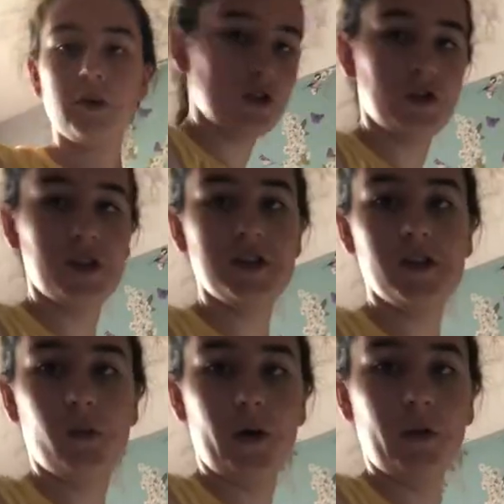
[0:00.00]
So this is
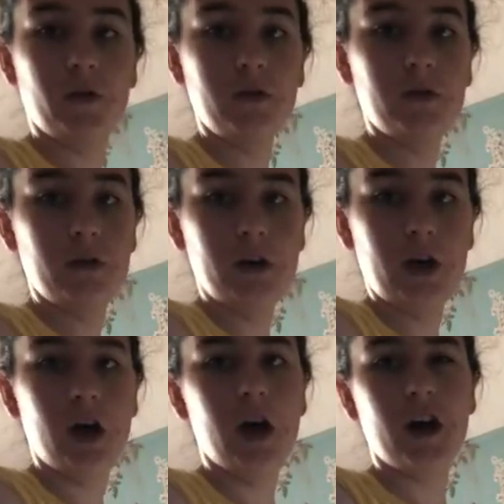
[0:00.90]
the white one.
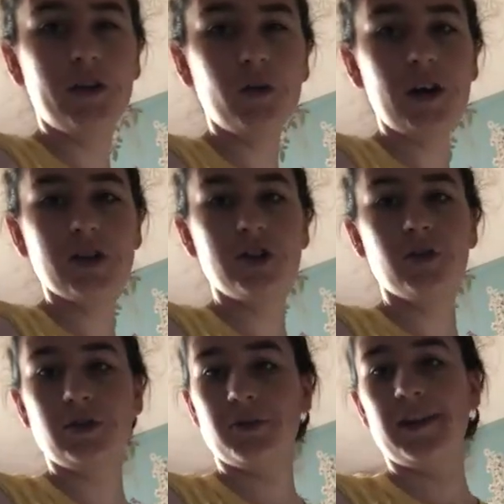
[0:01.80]
I don't actually
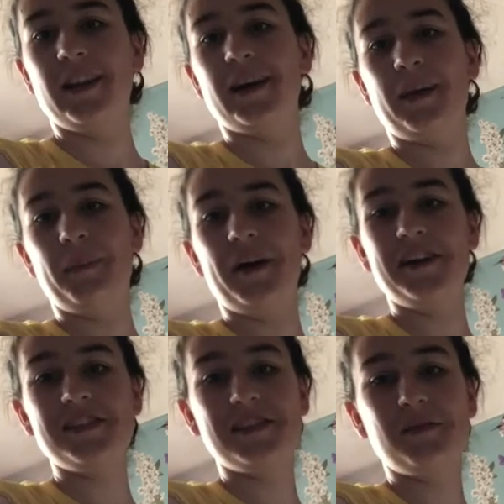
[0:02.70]
know which one I like
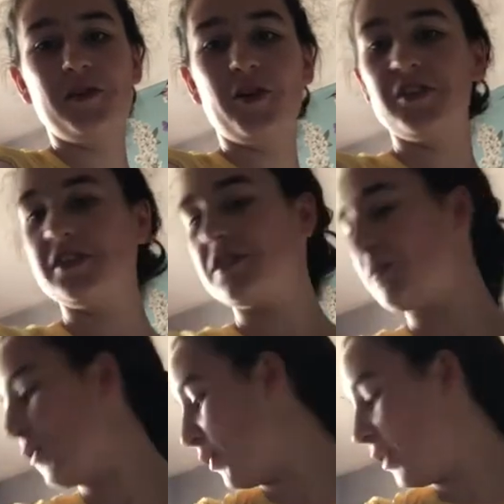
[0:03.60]
best, to be honest,
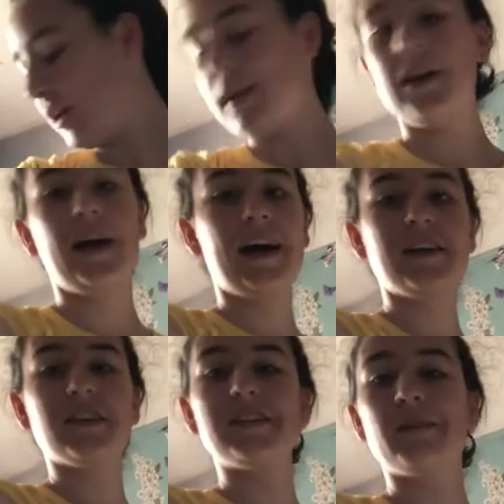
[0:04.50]
but
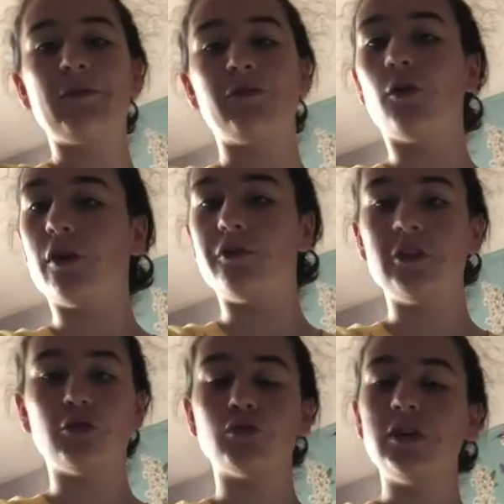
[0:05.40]
as I said before, it
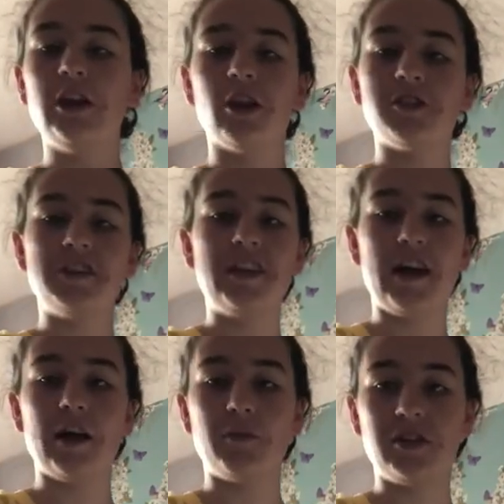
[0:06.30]
feels really nice in the arm.